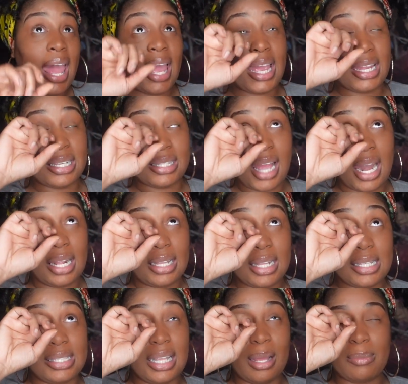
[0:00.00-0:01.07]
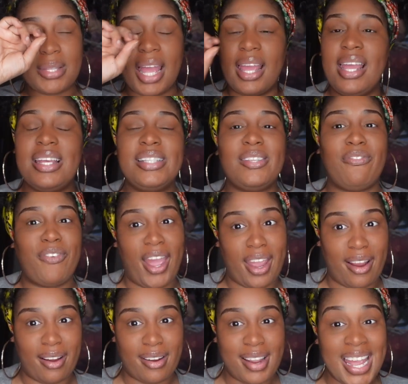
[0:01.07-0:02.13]
And Jonathan seems like he's
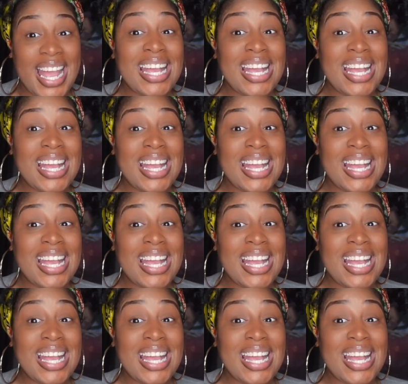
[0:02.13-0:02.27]
fair.